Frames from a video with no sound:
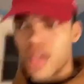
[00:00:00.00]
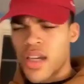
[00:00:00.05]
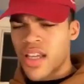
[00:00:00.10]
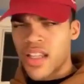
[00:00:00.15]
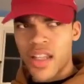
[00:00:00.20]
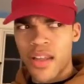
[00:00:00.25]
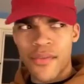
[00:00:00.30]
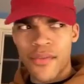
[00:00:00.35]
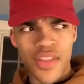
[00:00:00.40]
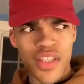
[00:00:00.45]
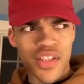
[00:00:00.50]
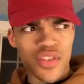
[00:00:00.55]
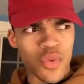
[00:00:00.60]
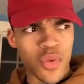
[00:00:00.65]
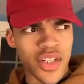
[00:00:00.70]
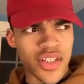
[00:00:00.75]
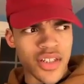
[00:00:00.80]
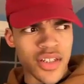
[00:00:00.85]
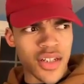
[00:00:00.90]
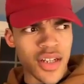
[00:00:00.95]
I ain't loving this
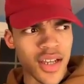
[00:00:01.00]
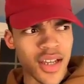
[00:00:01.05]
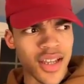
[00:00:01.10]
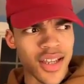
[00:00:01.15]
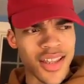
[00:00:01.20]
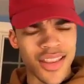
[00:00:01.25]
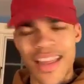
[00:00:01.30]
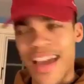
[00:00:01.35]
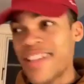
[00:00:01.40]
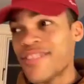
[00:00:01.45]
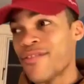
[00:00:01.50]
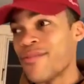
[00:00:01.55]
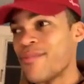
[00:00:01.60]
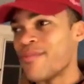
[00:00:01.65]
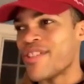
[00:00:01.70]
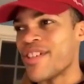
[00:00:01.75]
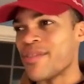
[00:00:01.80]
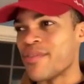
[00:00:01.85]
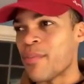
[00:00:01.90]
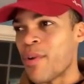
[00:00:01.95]
question. The ice cream
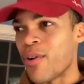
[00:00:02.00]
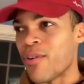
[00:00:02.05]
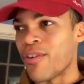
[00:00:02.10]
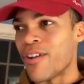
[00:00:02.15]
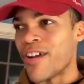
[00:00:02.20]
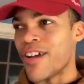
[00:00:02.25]
machine's broke.